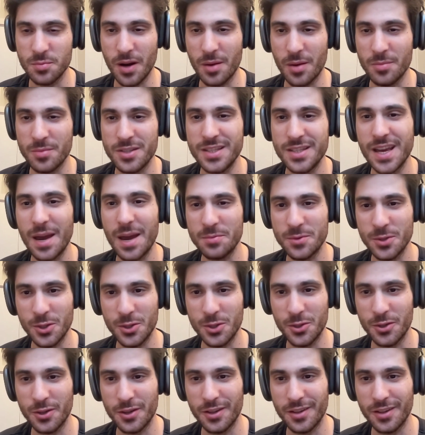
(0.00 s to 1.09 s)
but I'm
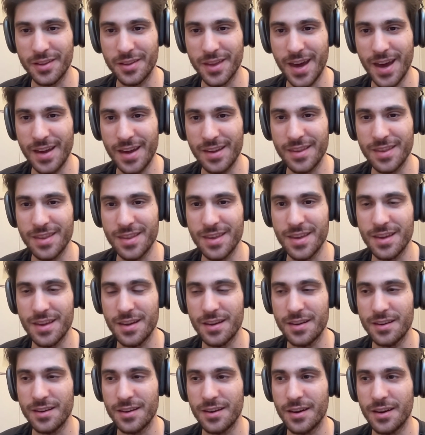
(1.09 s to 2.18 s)
skeptical that
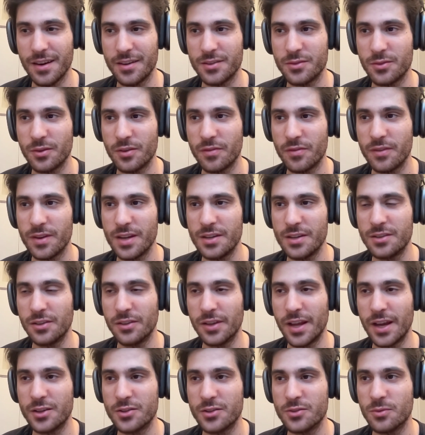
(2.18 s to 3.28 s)
the uh, sort of
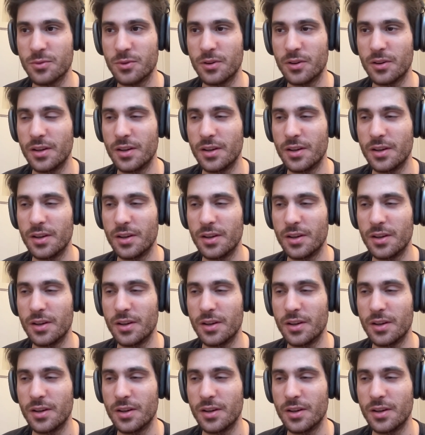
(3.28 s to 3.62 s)
intellectual